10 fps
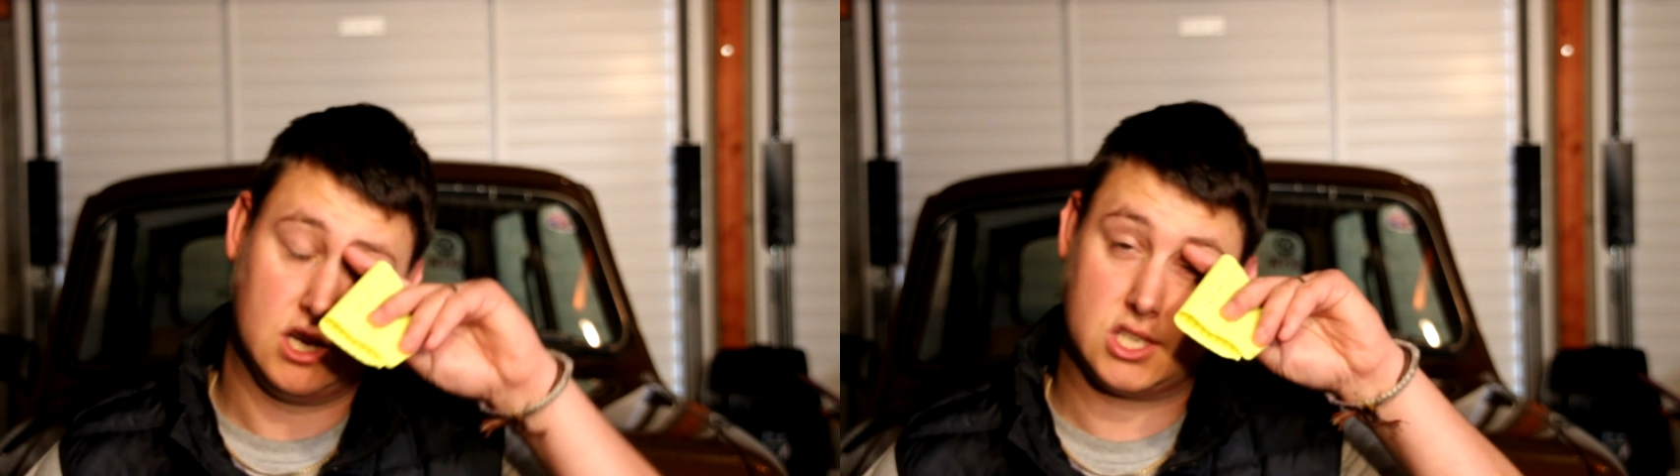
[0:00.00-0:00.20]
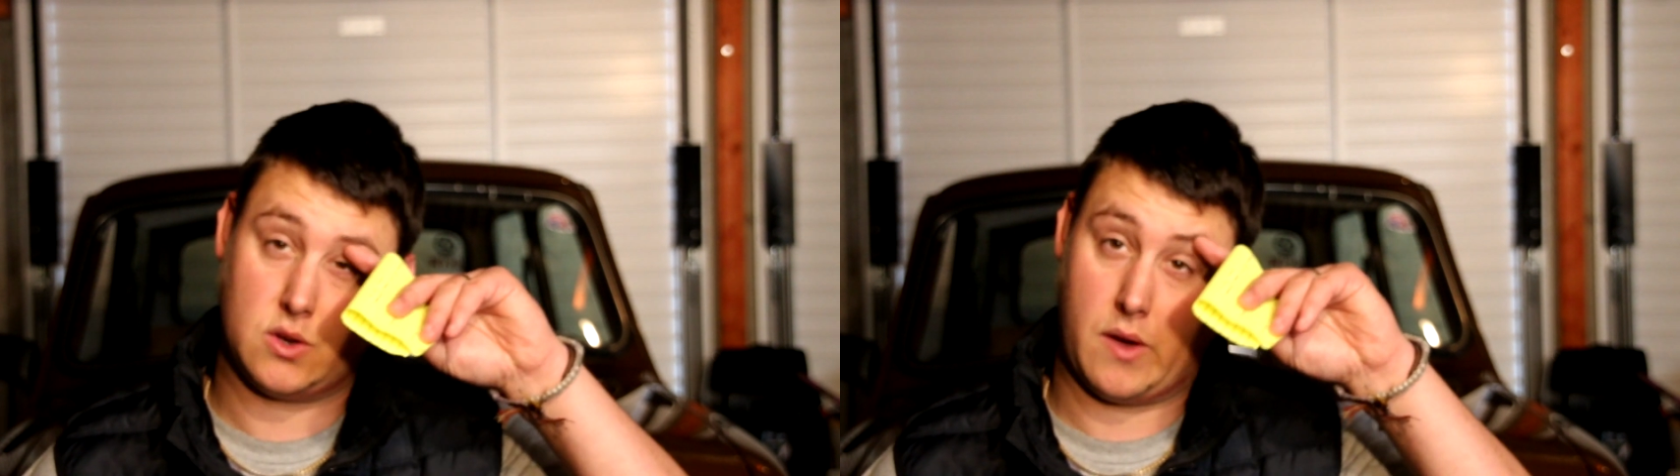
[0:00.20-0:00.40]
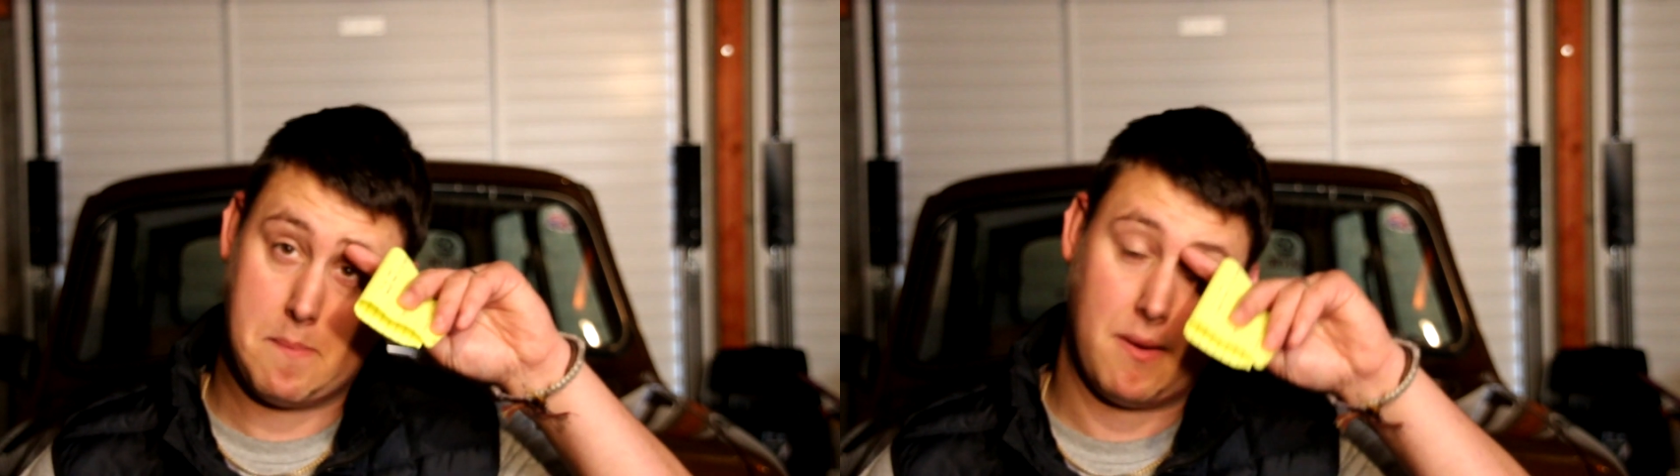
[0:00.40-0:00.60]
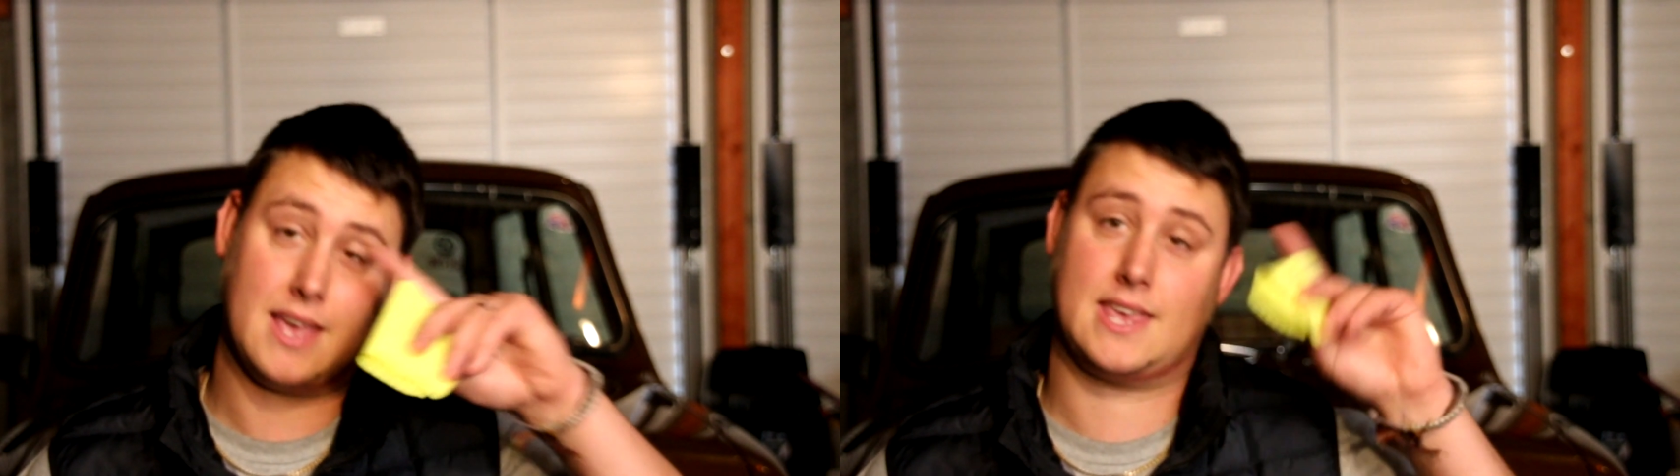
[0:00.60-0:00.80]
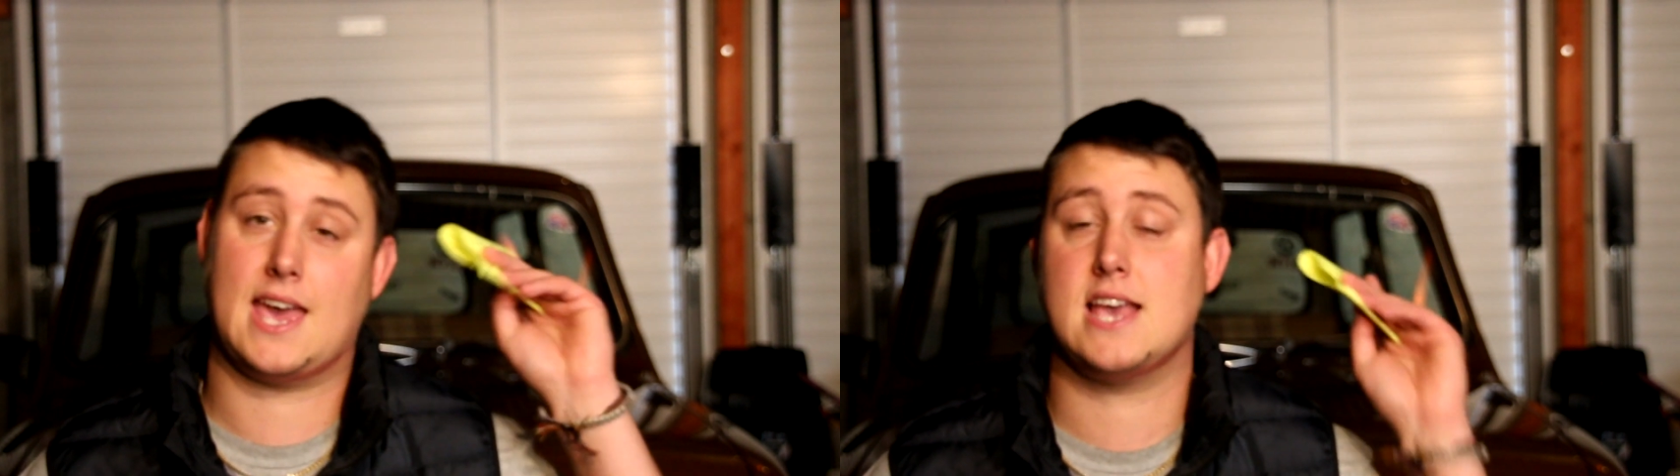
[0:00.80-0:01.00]
So in
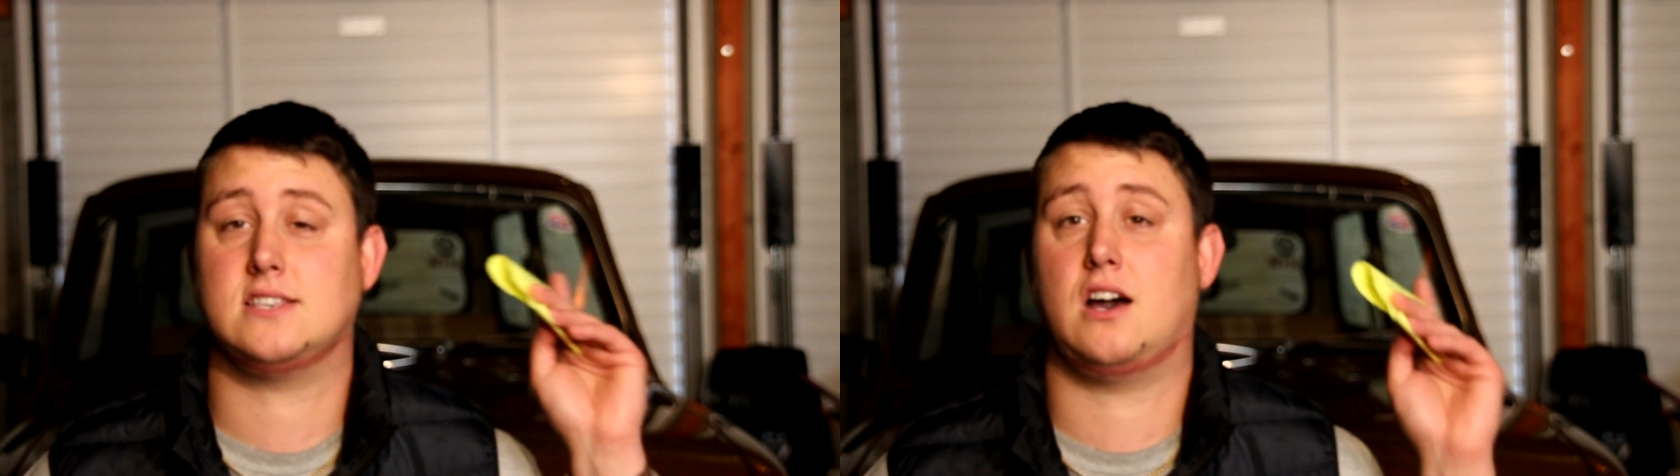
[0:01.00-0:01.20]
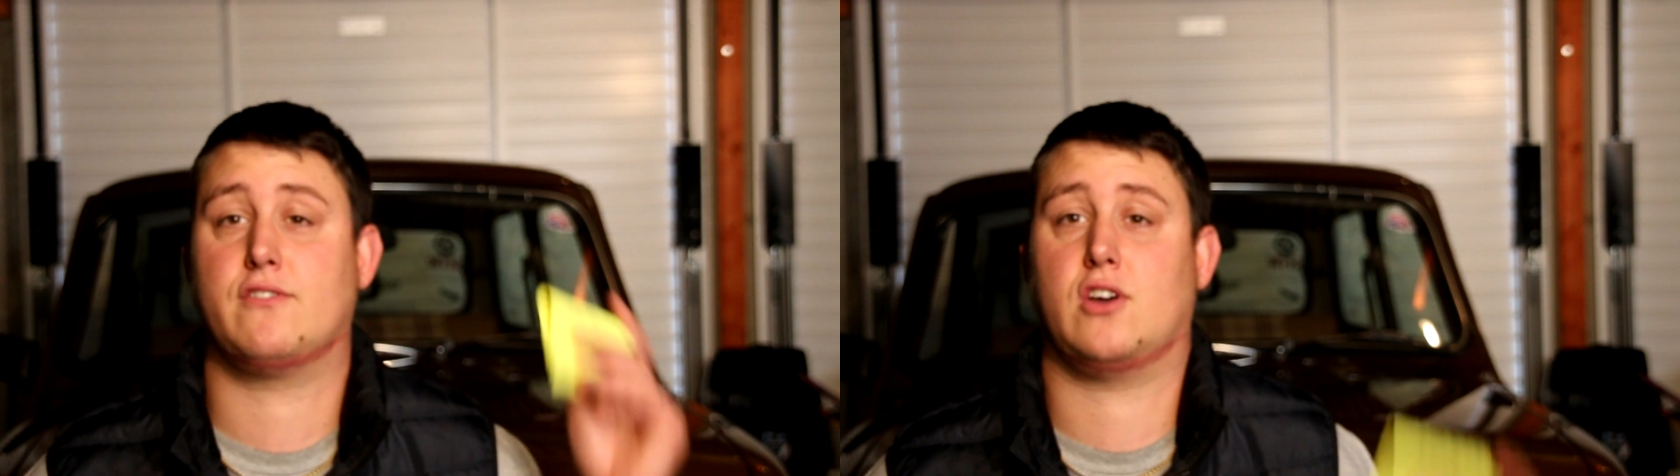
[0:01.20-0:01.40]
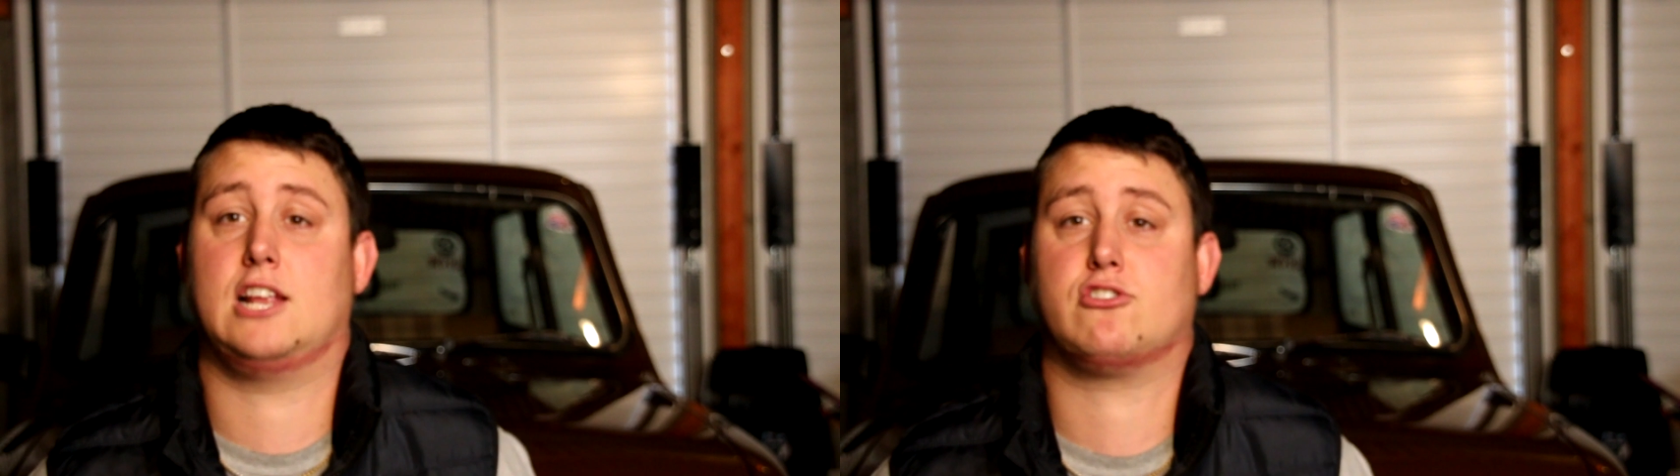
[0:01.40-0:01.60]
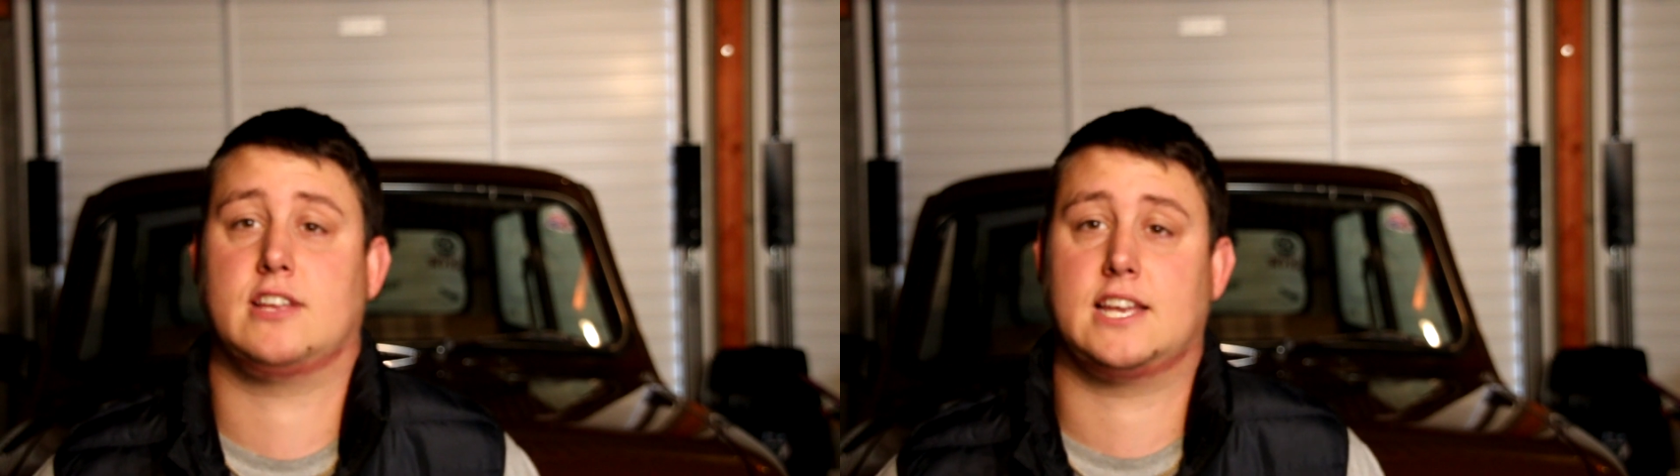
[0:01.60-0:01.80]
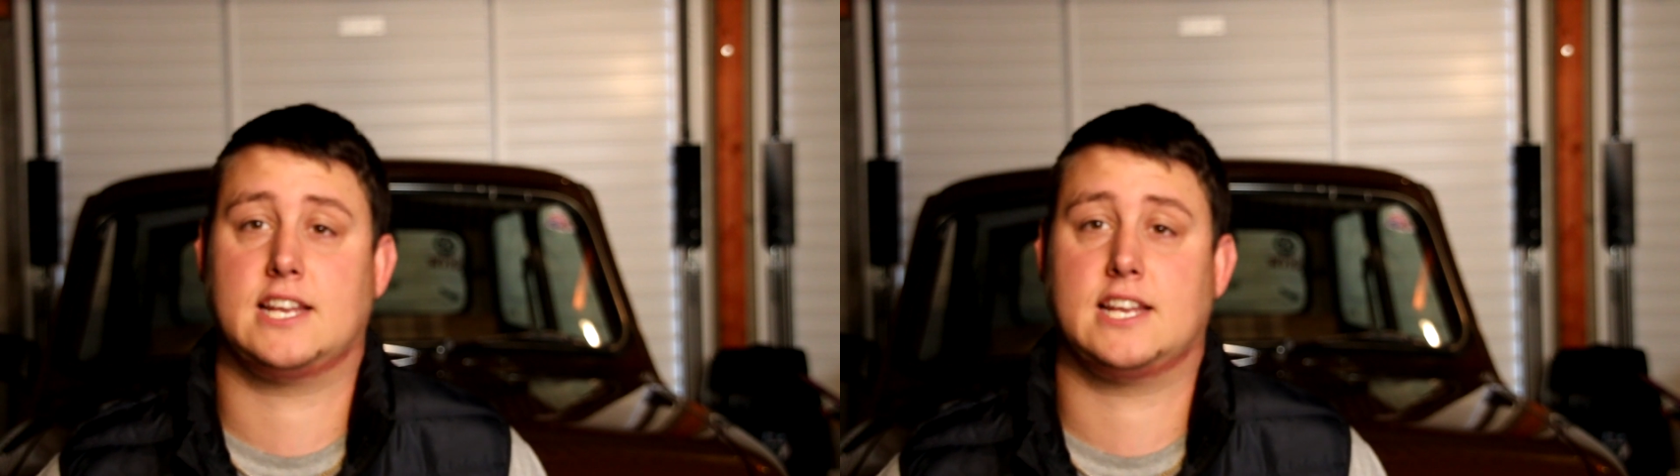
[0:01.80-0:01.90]
my case, I've got electronic